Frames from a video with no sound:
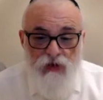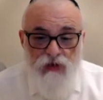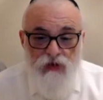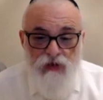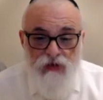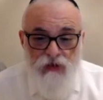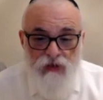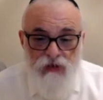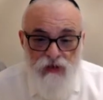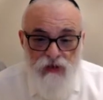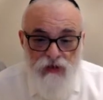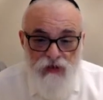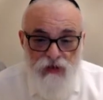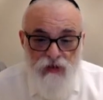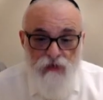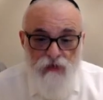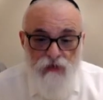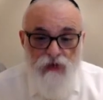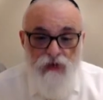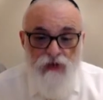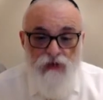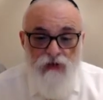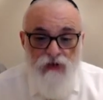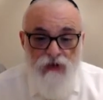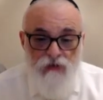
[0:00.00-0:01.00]
it's in these two
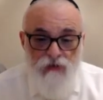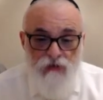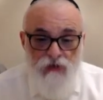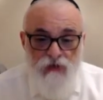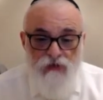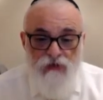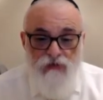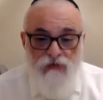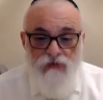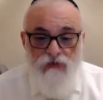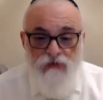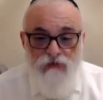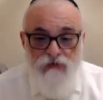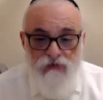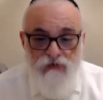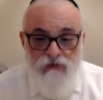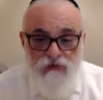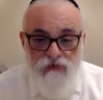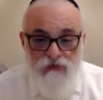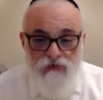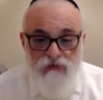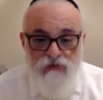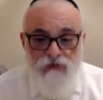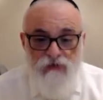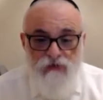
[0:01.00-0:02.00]
inyonim of
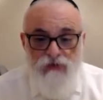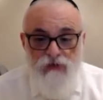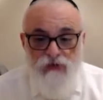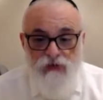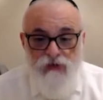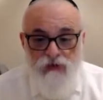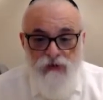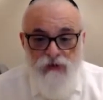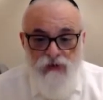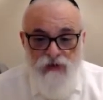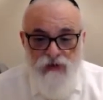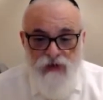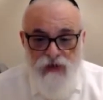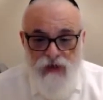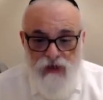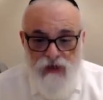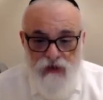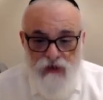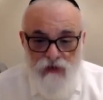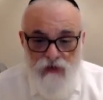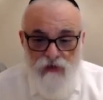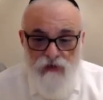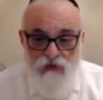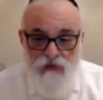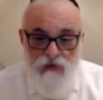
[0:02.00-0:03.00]

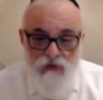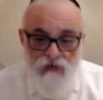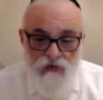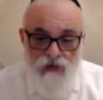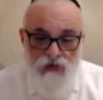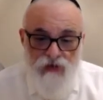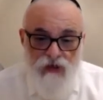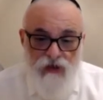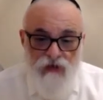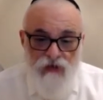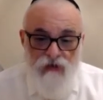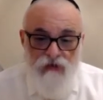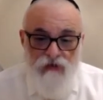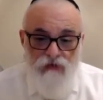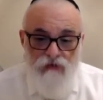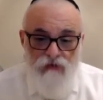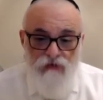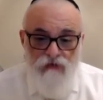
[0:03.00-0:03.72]
settle or don't settle.